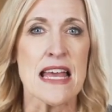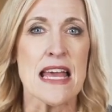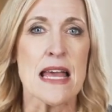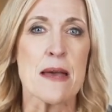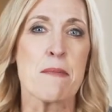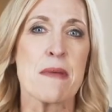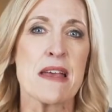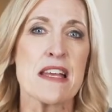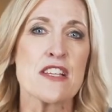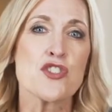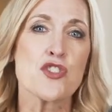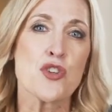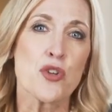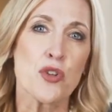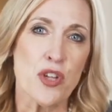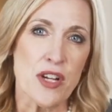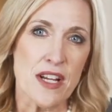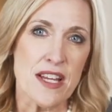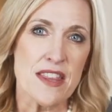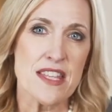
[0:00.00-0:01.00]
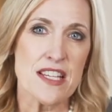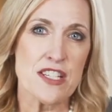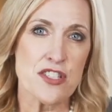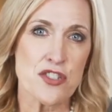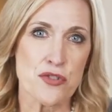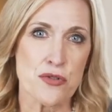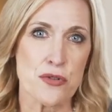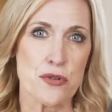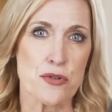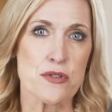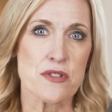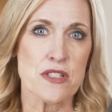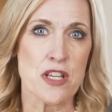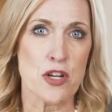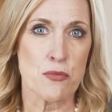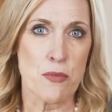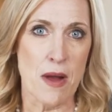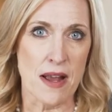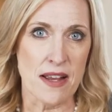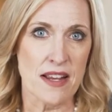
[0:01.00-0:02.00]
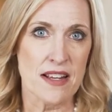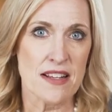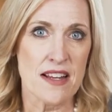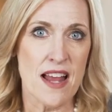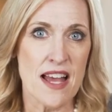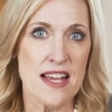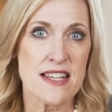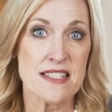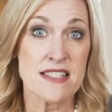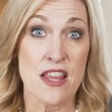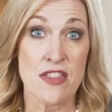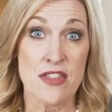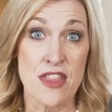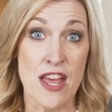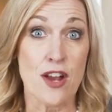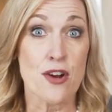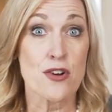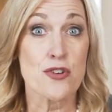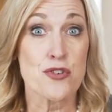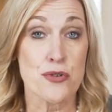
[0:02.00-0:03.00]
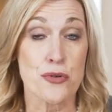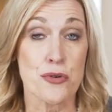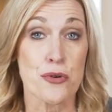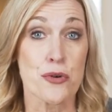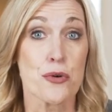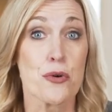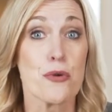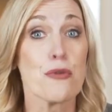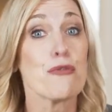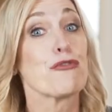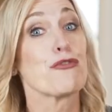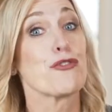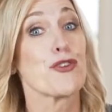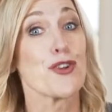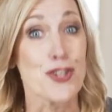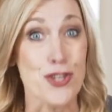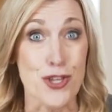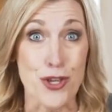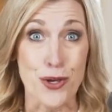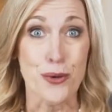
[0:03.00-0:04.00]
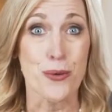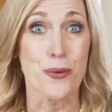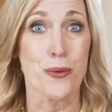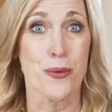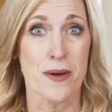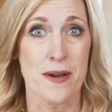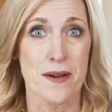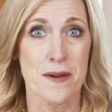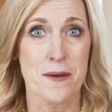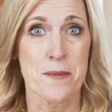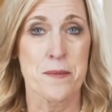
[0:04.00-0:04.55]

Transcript: It means you look at these truths and recognize that they are true for you.